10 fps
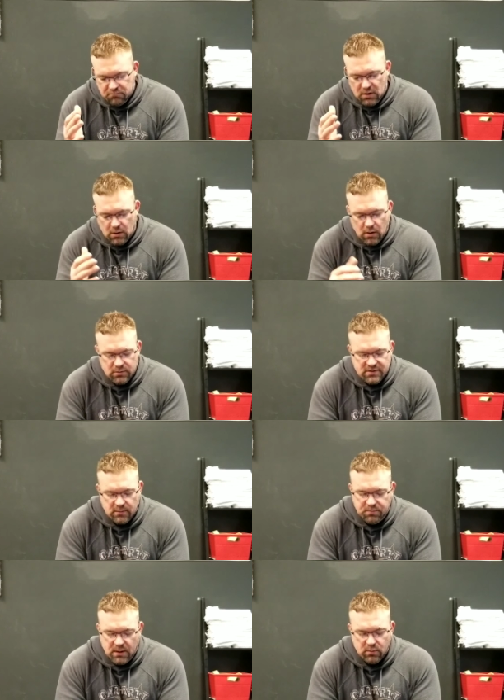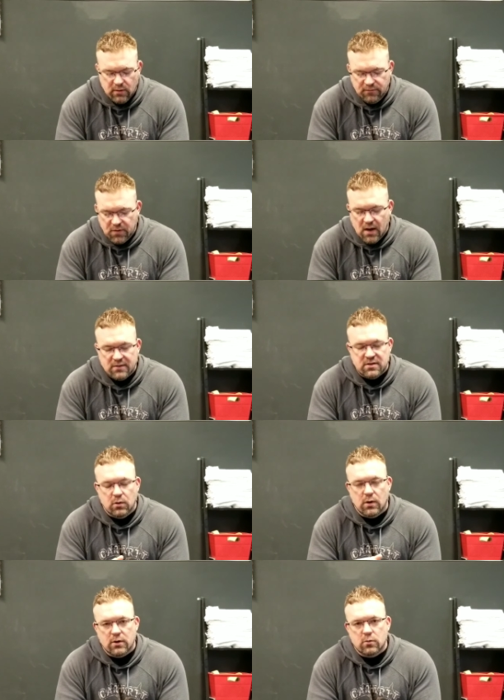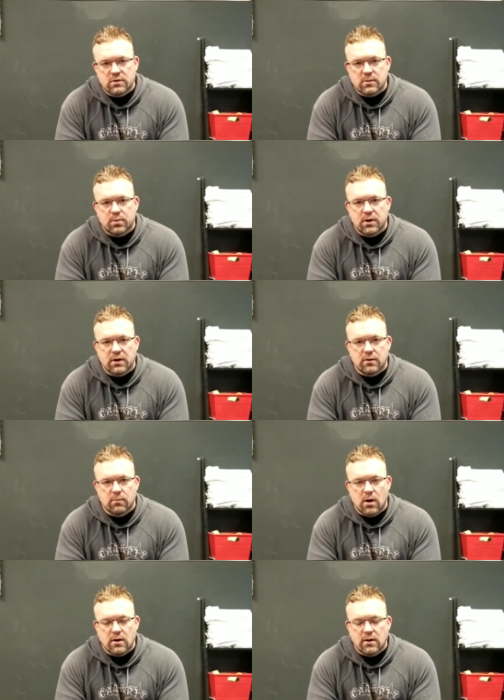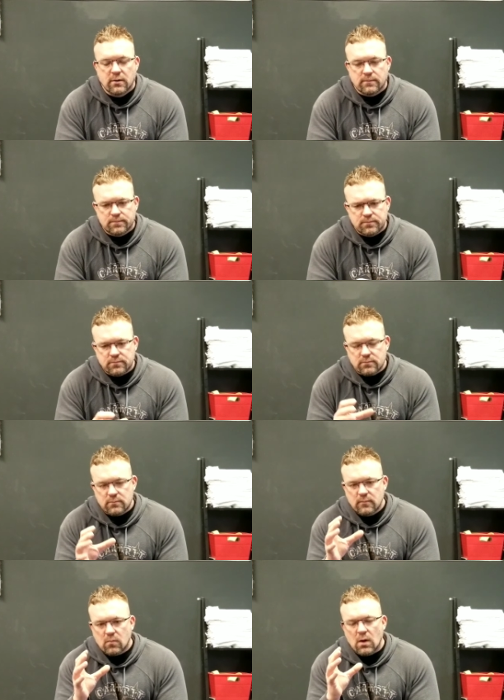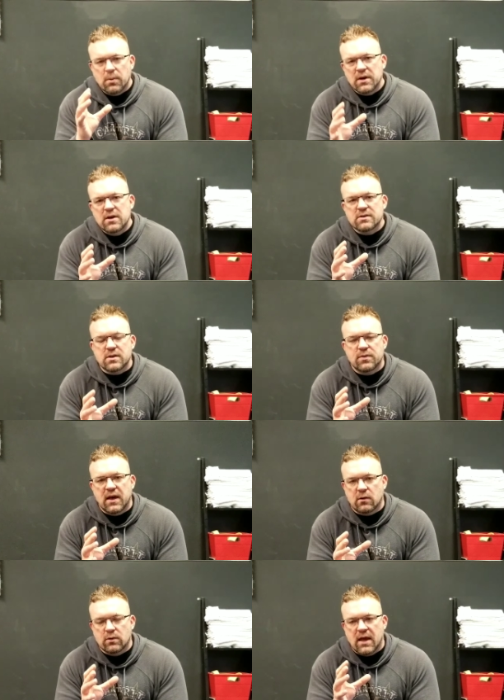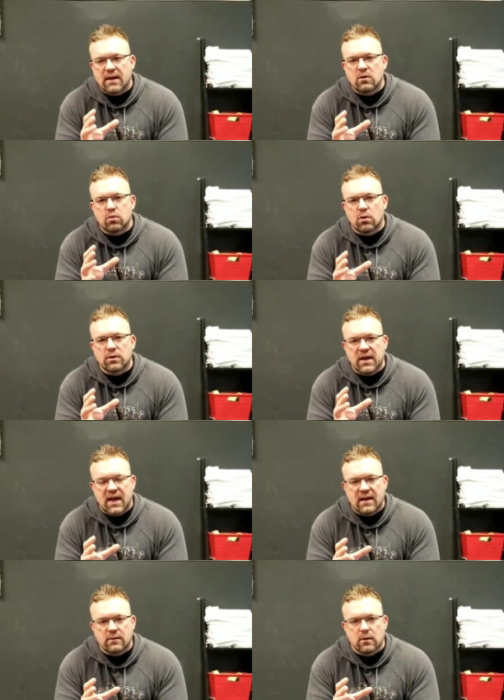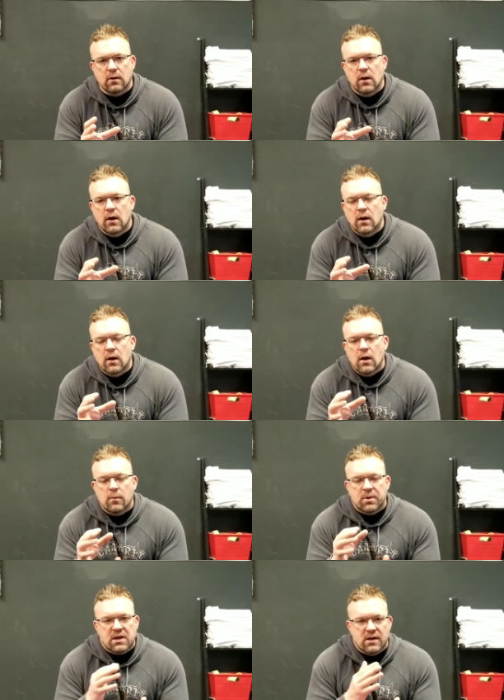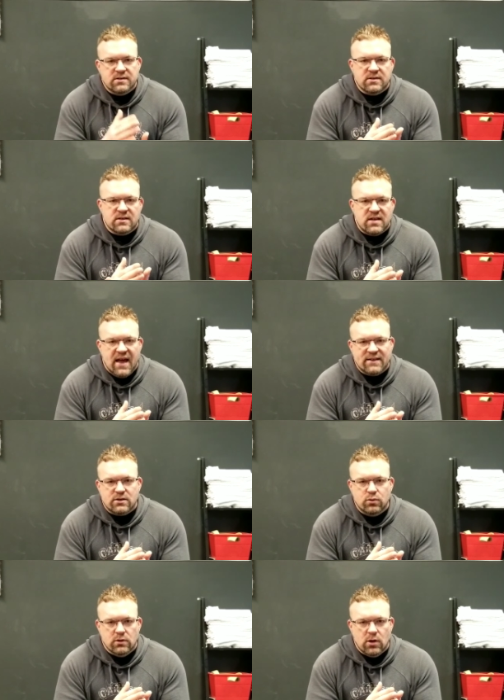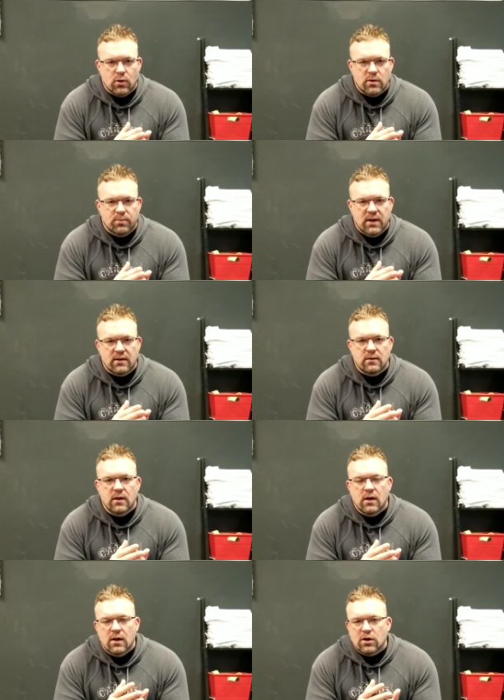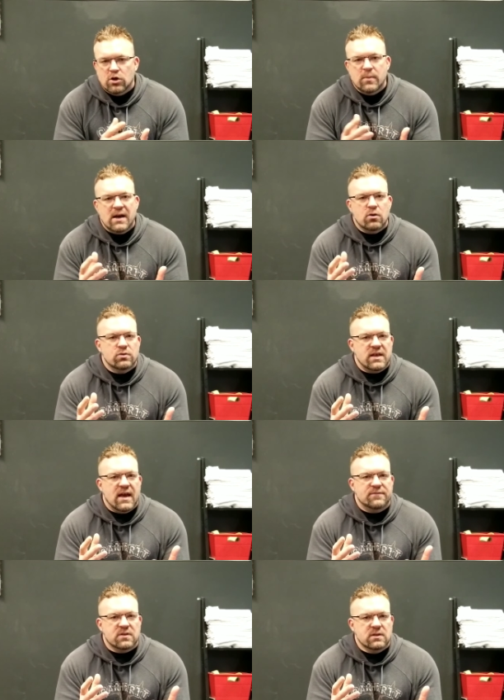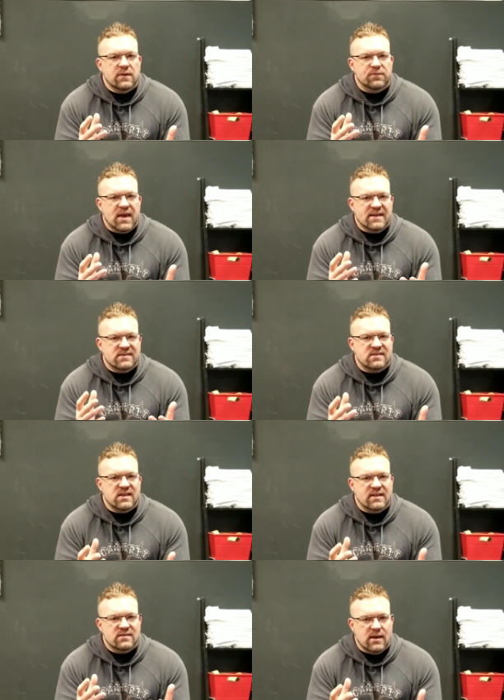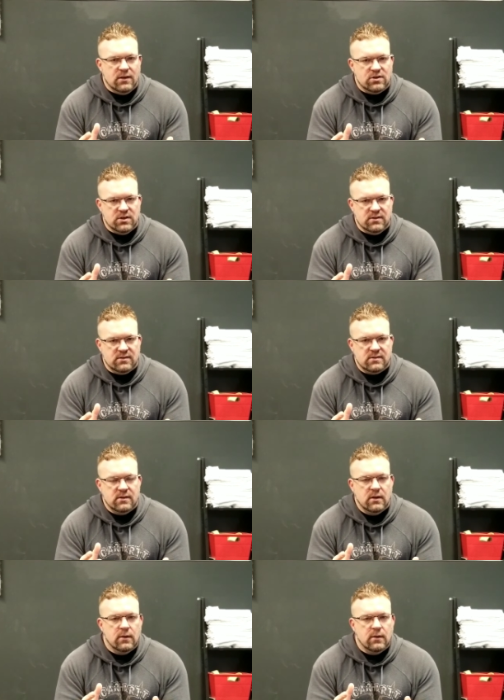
you know, some people have thought 200 was a pretty good mark. But here's the thing, with any rolling handle, because it's attached to a loading pin, you might only have to lift that 6 inches